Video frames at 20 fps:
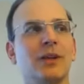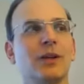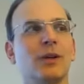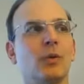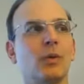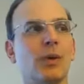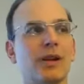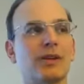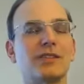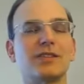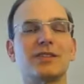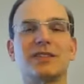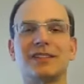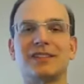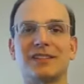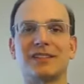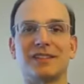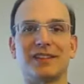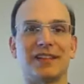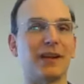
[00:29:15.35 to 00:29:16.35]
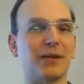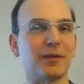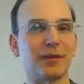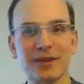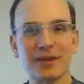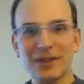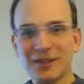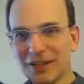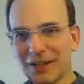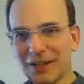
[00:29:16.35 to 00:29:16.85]
questions, and then I'm going
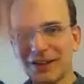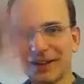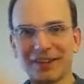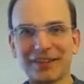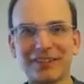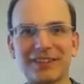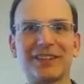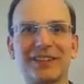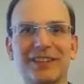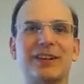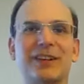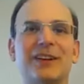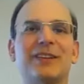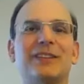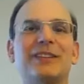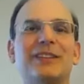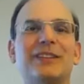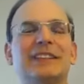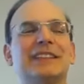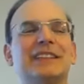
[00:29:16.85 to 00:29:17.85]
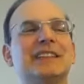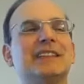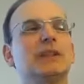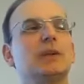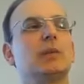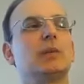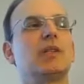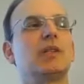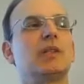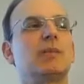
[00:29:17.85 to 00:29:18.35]
to share you know
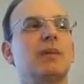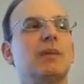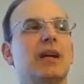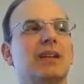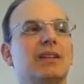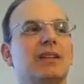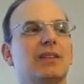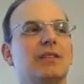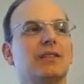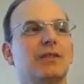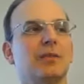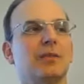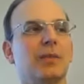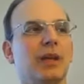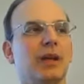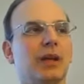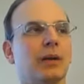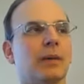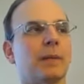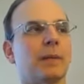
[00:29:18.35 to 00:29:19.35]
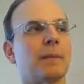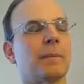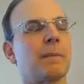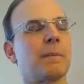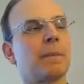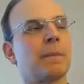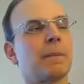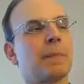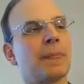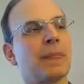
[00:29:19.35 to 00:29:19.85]
perspectives from there.
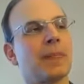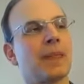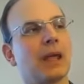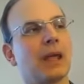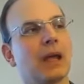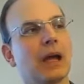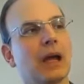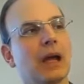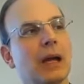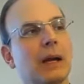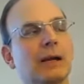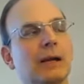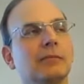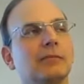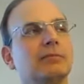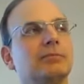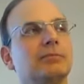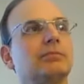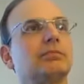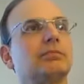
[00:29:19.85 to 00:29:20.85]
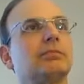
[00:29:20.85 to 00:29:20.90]
Um,